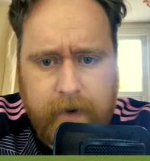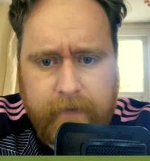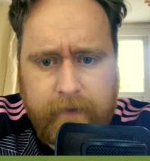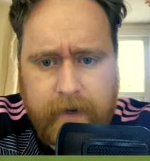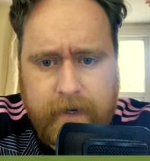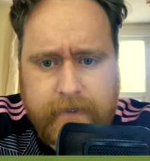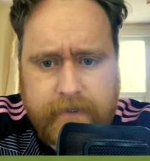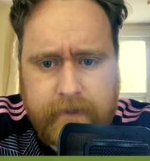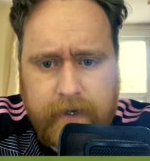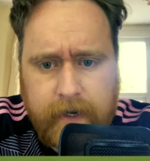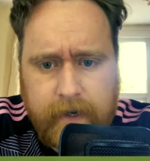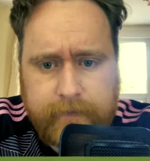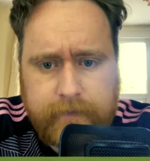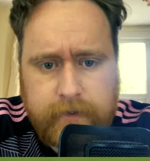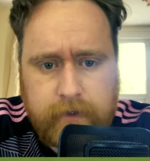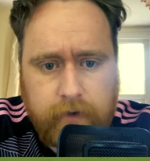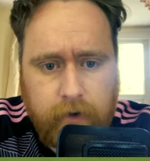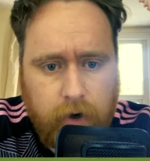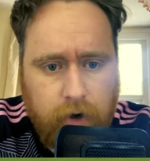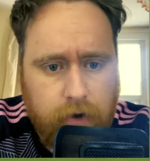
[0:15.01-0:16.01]
That is an
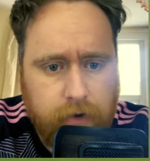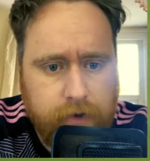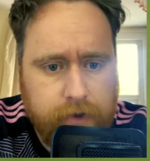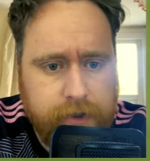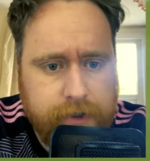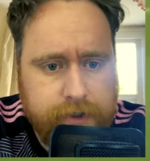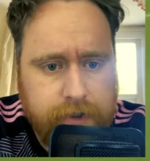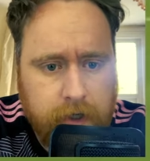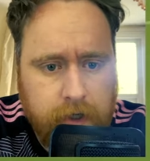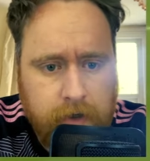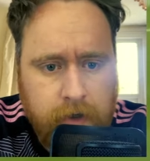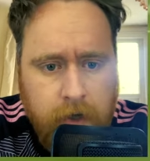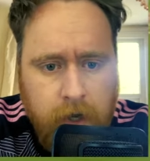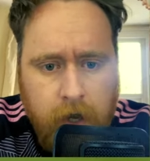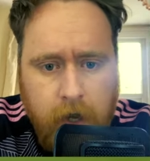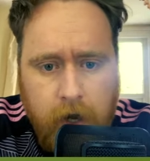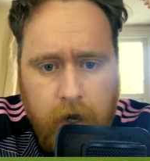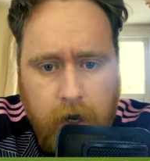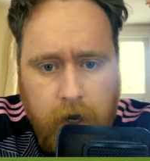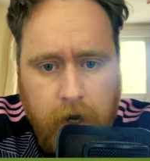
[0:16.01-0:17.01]
absolute horror show.
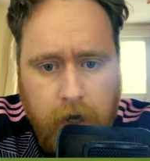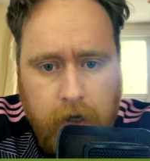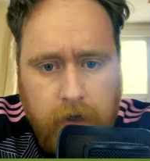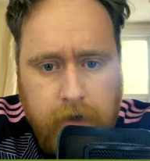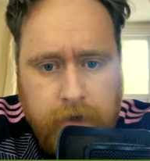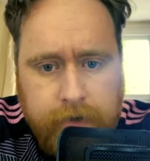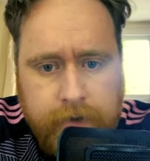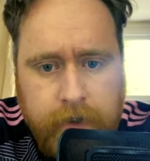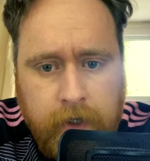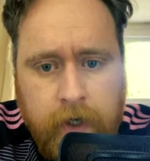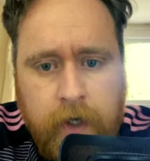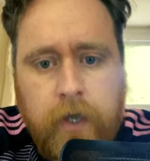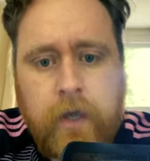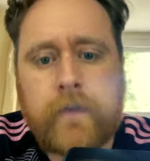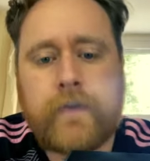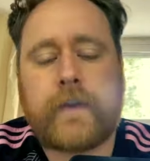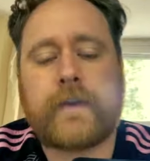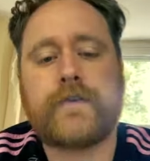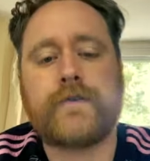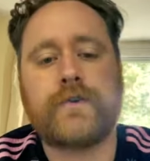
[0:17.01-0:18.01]
Haaland,
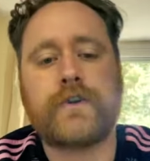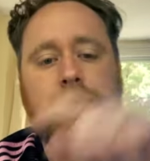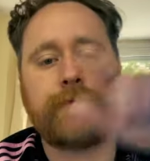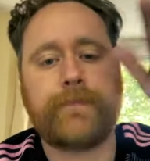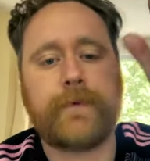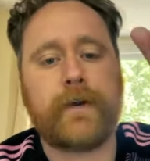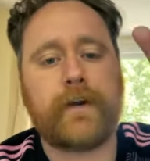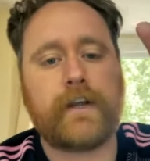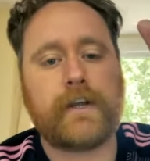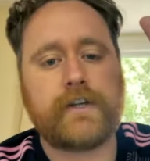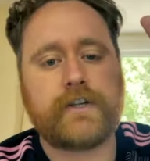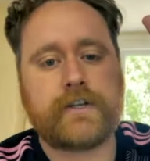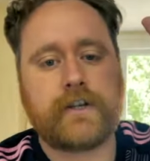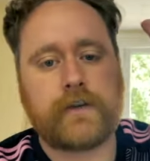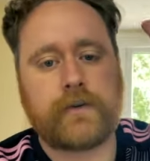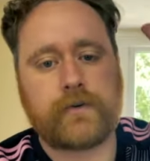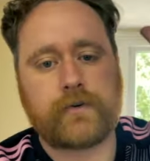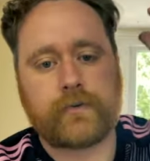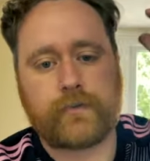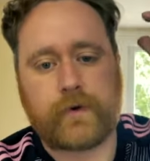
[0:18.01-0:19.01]
this was Community
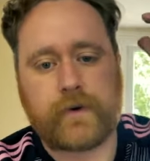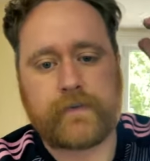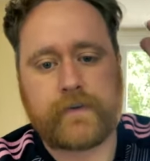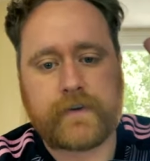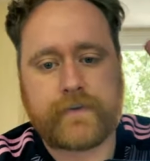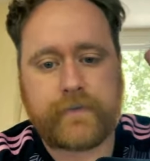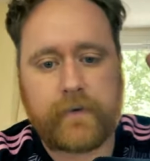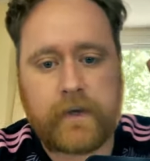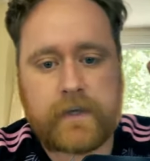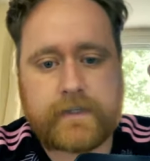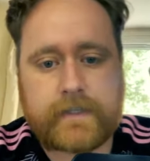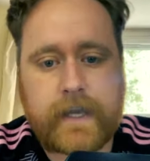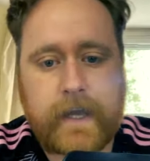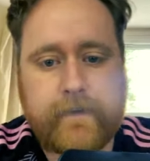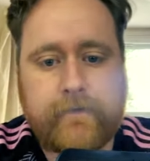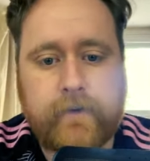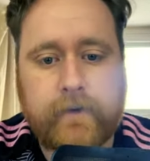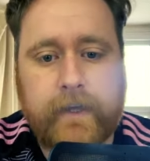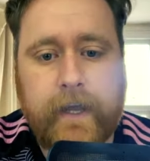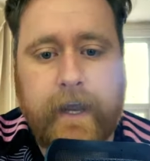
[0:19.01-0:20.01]
Shield in one of his first
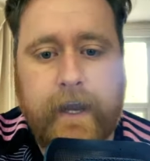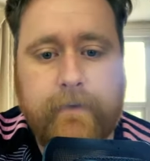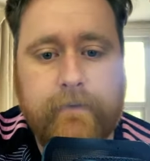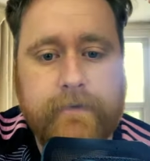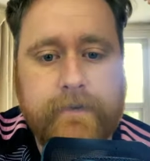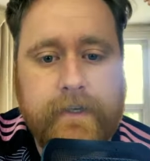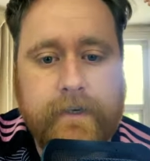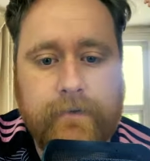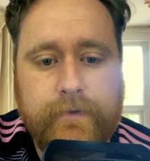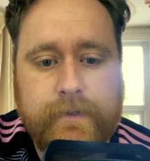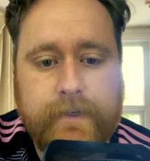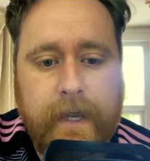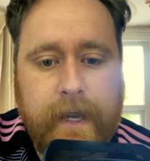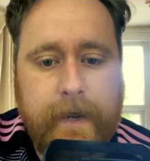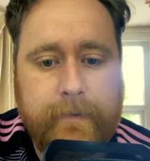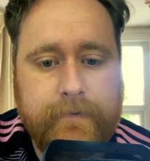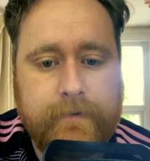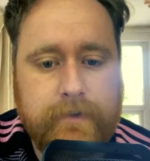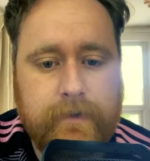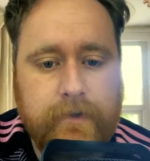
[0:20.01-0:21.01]
ever games, and it was an
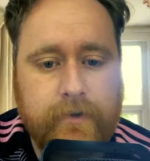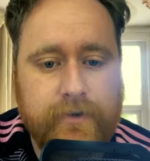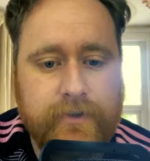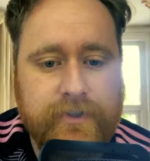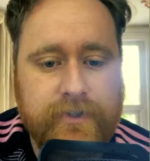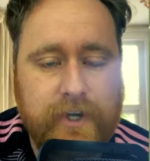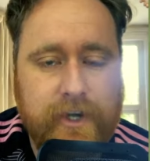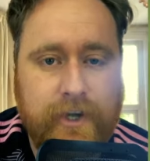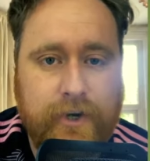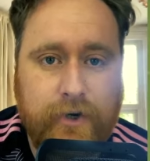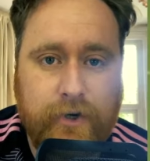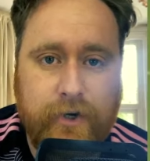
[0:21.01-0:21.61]
absolute stinker.